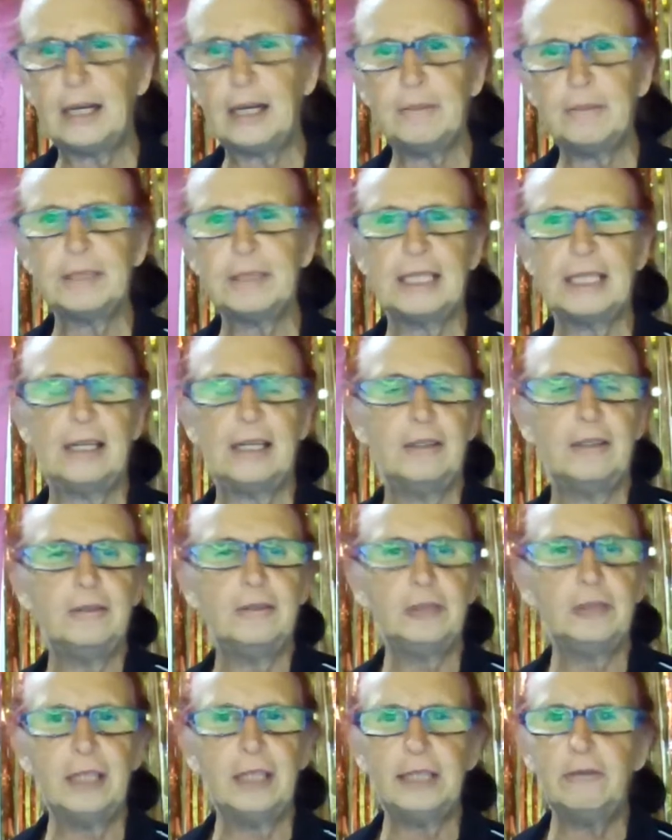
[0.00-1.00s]
So
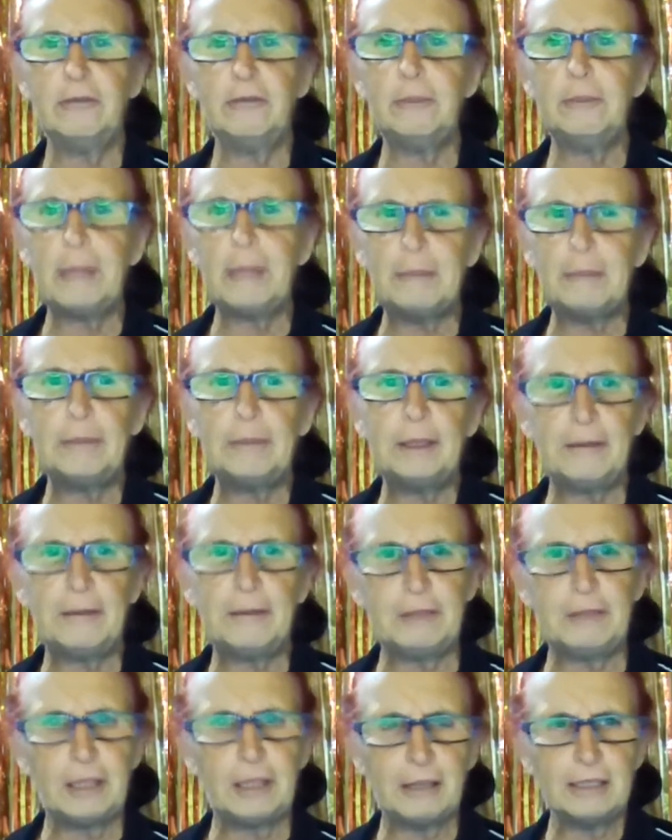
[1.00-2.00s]
try and remember, if you
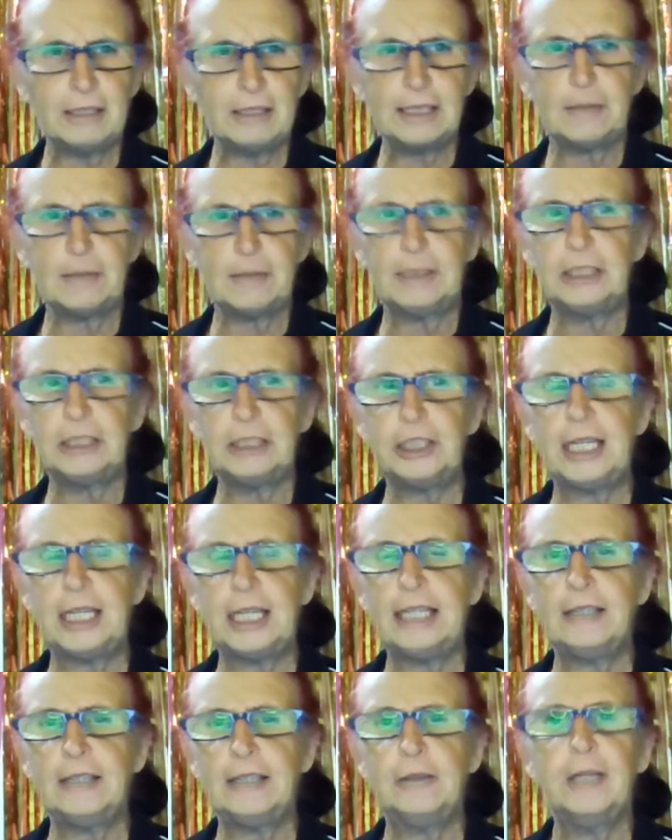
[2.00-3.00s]
go on someone's
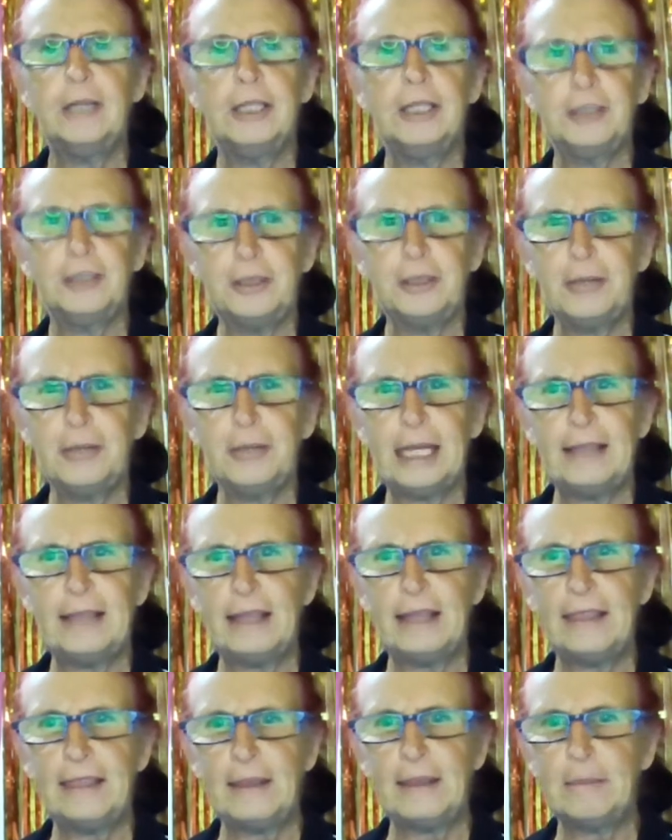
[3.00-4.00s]
channel, do hit their
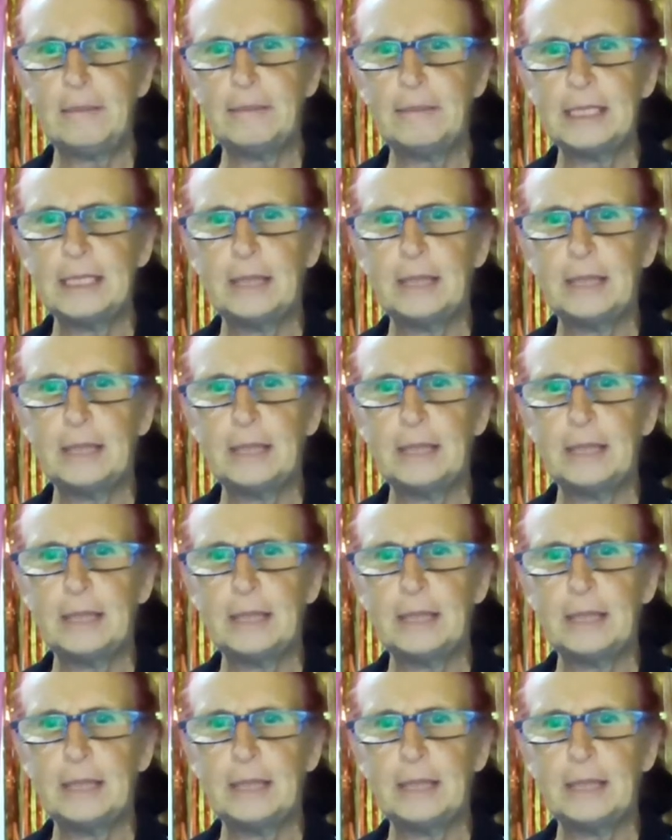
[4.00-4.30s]
thumbs up